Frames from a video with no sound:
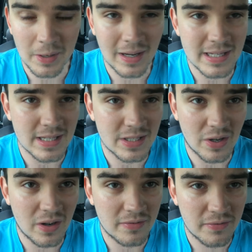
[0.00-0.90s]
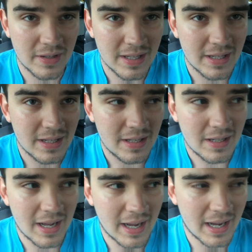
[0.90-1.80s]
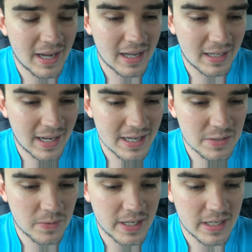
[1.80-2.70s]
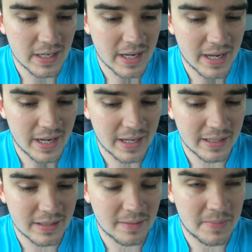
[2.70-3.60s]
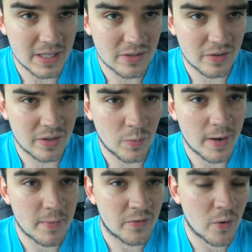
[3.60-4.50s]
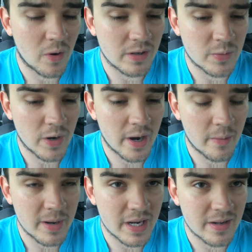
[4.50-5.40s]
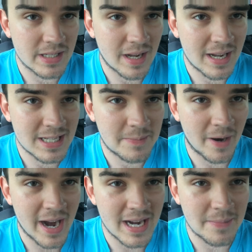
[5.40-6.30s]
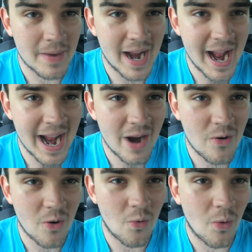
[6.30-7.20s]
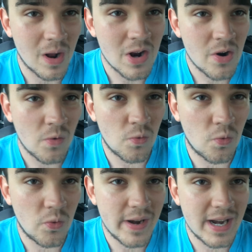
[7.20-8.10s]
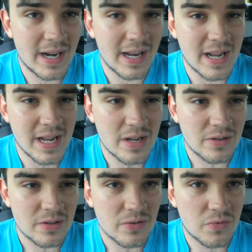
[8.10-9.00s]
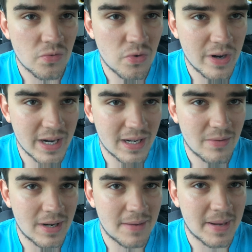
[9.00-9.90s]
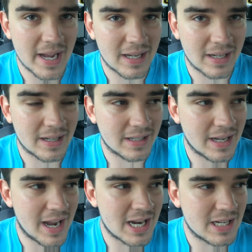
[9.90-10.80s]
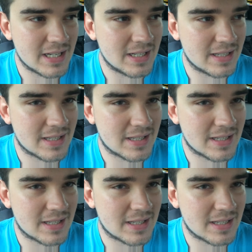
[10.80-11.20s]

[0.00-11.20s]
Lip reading: of lessons off last week and a bit during the week before as well, because I sprained my ankle really badly. I'm going to edit in